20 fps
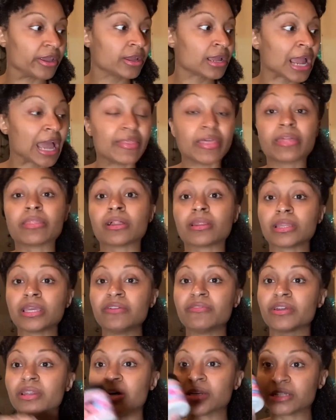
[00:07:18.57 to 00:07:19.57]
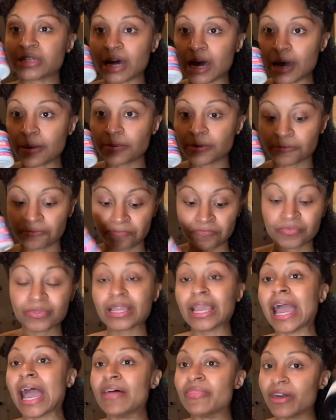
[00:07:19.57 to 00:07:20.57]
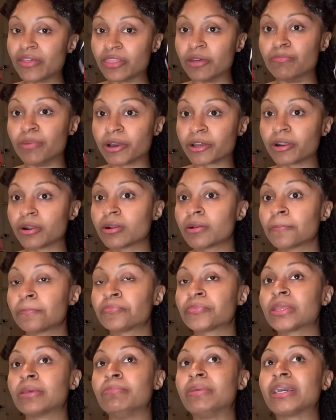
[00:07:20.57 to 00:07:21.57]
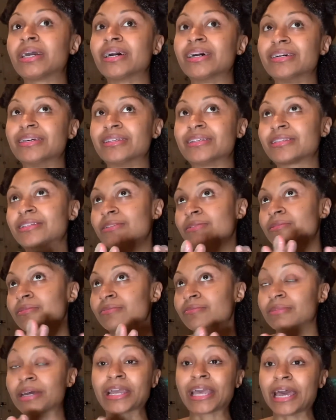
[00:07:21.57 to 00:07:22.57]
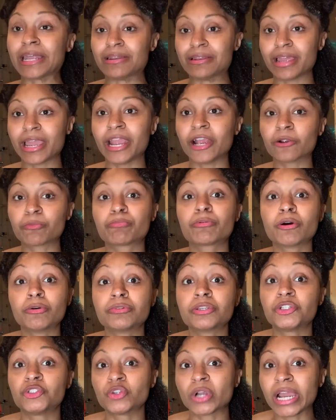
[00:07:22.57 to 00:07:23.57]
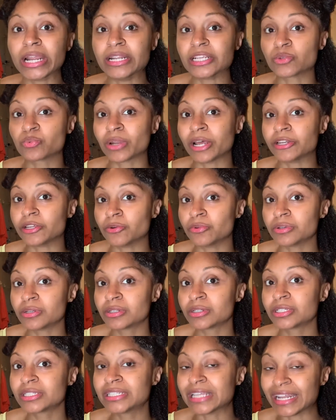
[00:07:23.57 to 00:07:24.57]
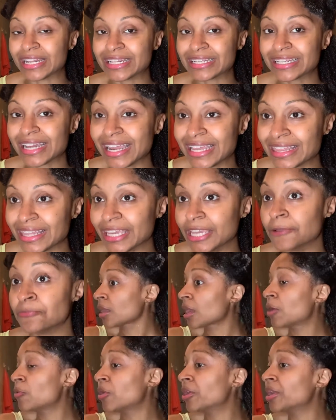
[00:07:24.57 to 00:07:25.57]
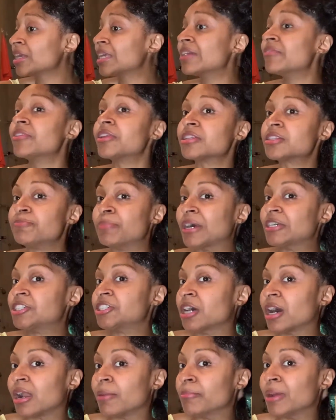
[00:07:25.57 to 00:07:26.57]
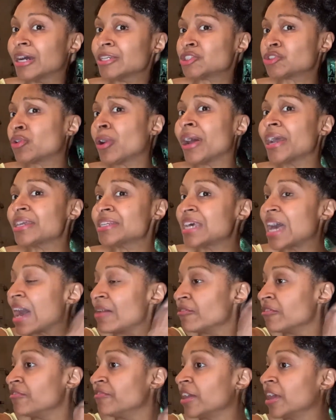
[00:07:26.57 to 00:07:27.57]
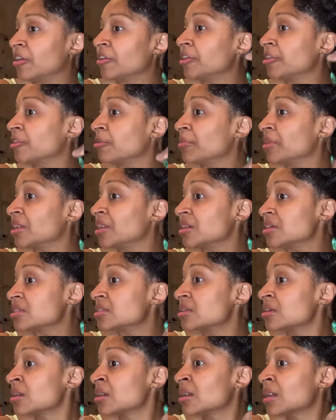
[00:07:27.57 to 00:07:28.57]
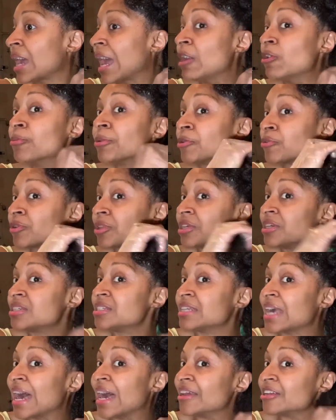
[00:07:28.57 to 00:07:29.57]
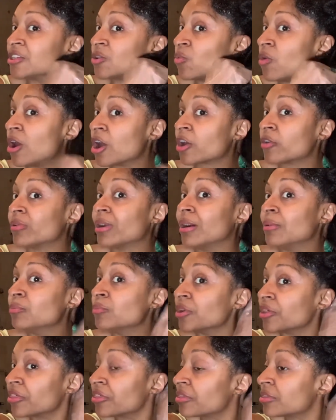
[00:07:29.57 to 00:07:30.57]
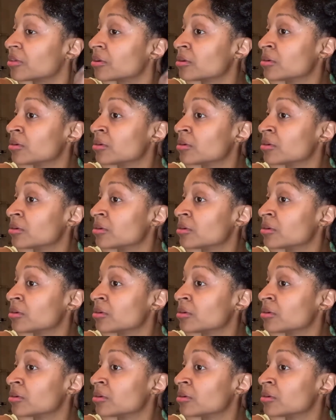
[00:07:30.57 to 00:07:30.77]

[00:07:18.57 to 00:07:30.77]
and then the leave-in on top, and then the butter, because again, hair prone to dryness when I don't set it tightly. I want to give it its best shot. I'm not trying to have a fail here, because I will be really sad to walk around with,